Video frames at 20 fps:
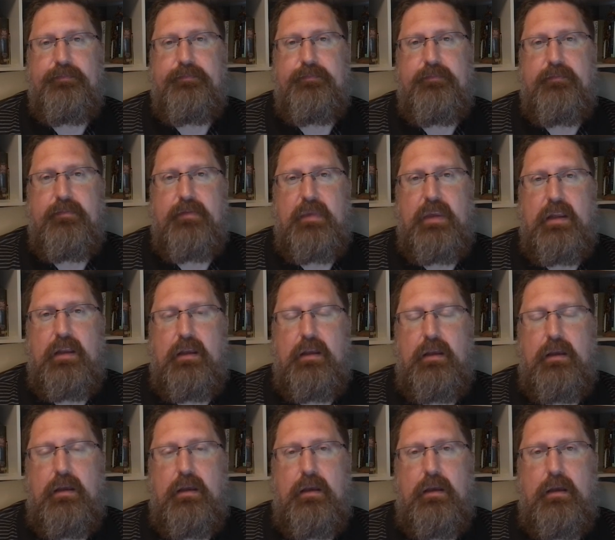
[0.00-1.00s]

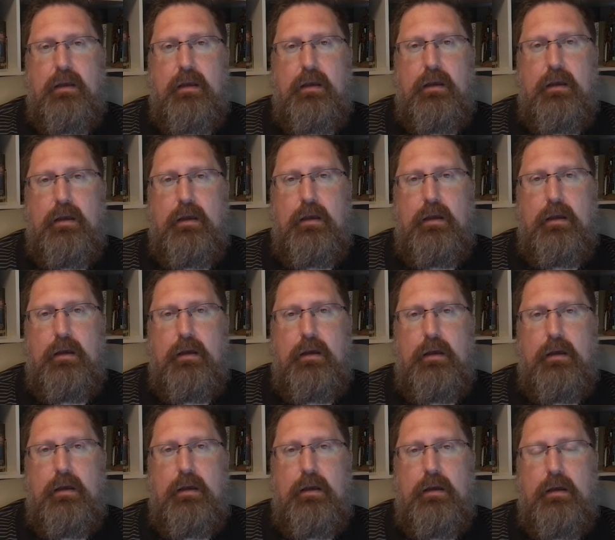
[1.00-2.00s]
Nobody speaks.